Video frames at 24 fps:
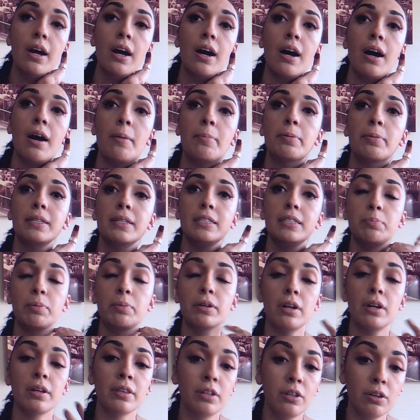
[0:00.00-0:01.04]
Uh, please
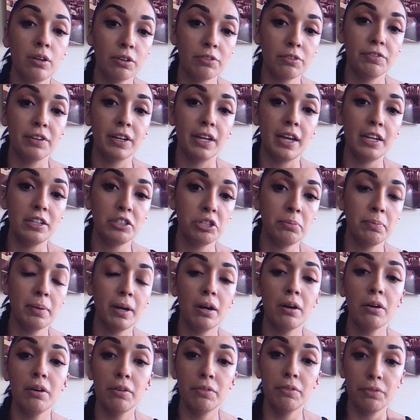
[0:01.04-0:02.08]
put on the notification
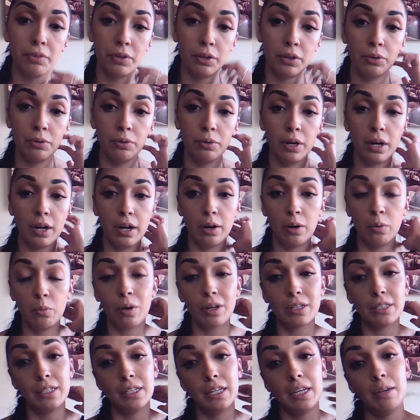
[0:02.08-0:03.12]
bell if you uh,
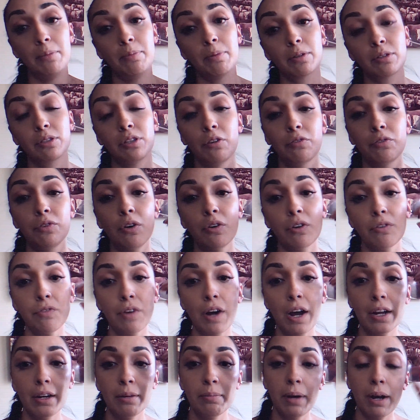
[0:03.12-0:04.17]
want to keep yourself
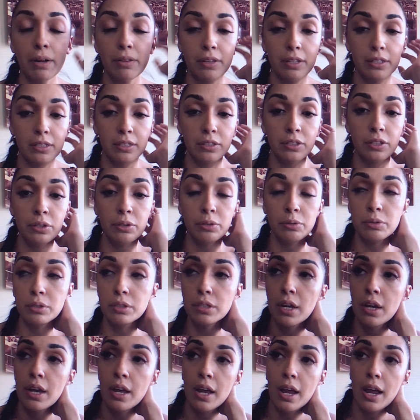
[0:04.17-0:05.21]
notified about this news